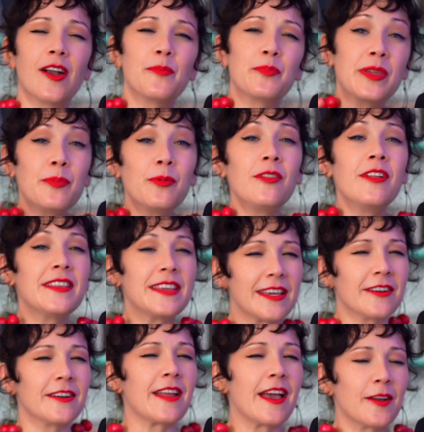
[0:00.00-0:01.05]
are people on the
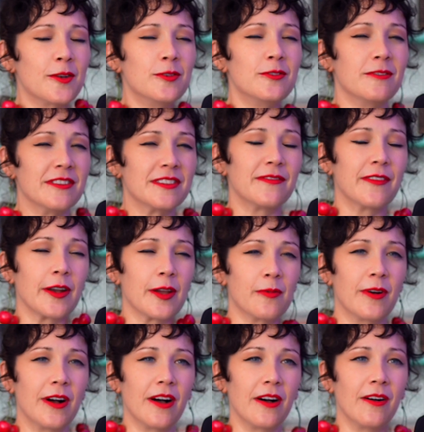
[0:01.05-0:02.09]
internet who do this very
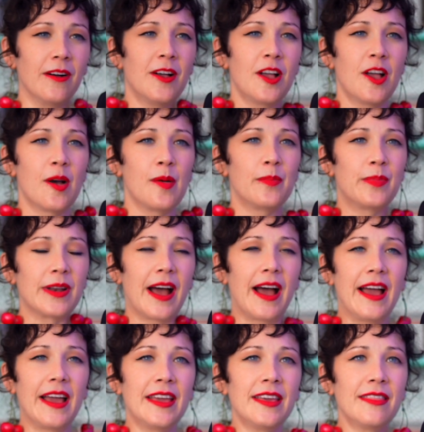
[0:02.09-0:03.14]
well. But
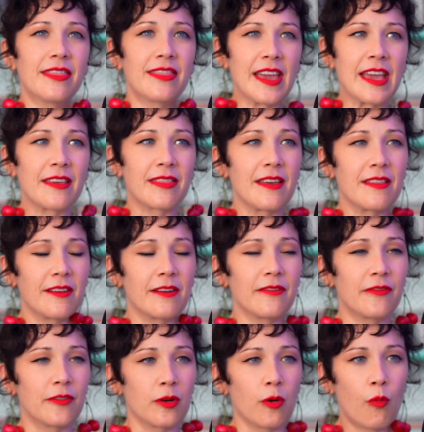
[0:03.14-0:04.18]
I think that there
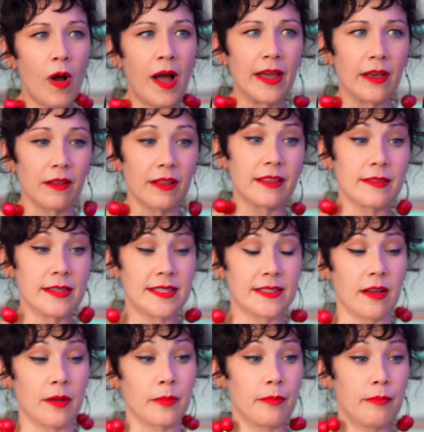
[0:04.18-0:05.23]
for a while, at least
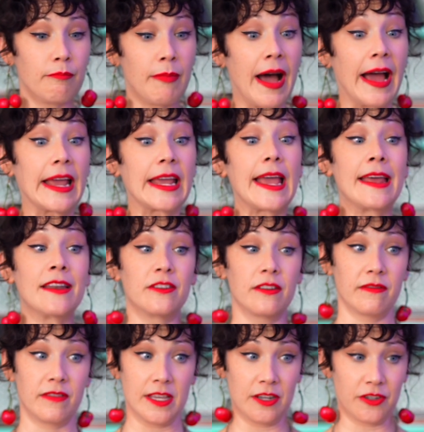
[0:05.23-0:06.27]
on my end
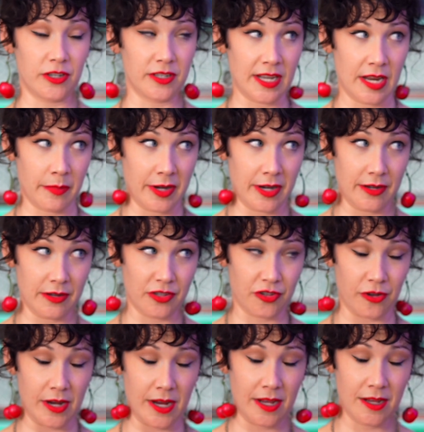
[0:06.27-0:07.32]
of the entertainment
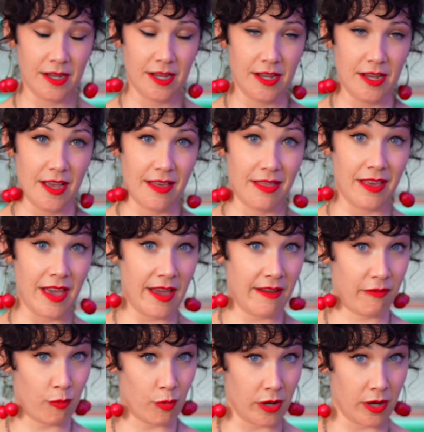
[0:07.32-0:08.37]
industry, mm. the
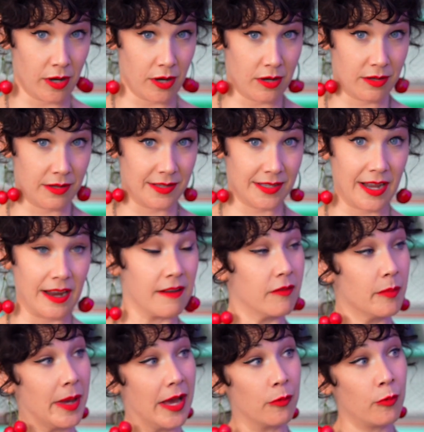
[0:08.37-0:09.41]
F word is kind of a bad